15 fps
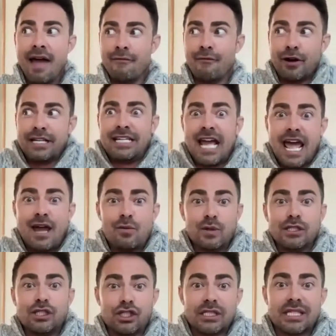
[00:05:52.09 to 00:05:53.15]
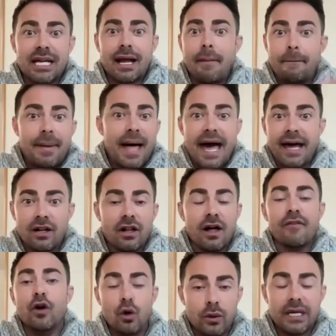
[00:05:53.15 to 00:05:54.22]
every day was just like a battle
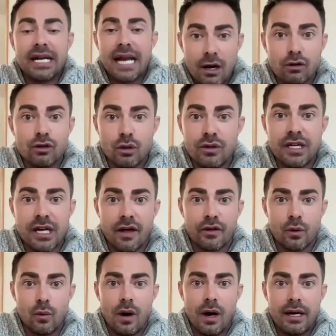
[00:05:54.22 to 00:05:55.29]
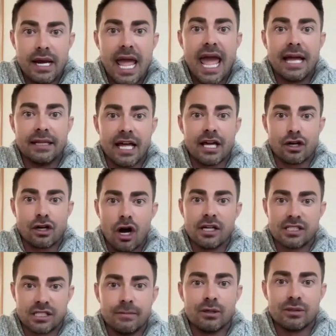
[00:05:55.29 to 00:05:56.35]
of who can outdo the other one and like
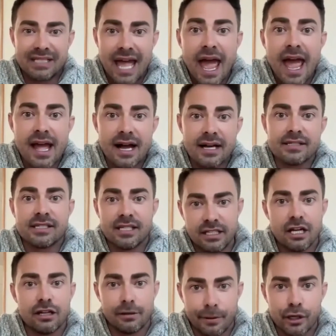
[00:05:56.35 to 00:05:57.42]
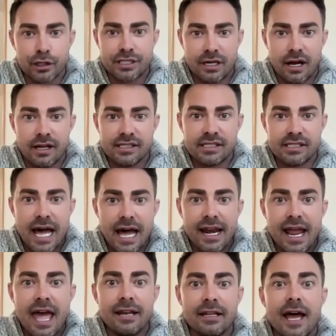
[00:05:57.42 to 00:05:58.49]
cause the most chaos to the other person on
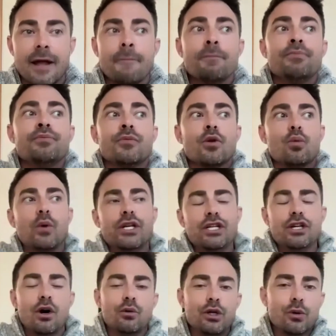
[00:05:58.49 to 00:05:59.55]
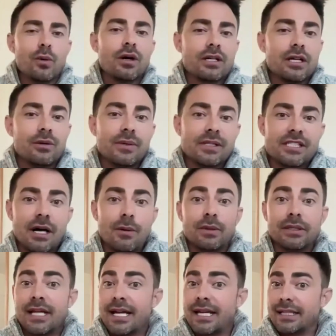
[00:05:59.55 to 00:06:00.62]
set. and like when you know you're working with
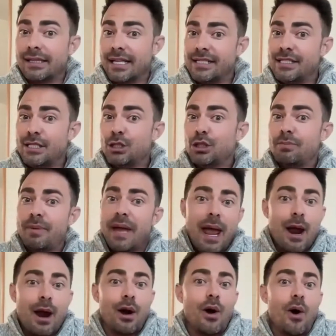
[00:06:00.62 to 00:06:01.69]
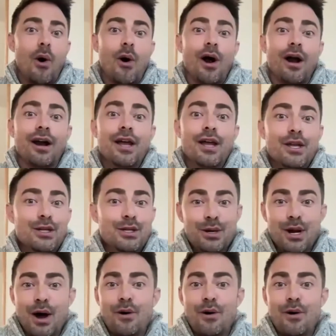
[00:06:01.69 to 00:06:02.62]
someone like Lacey Chabert or you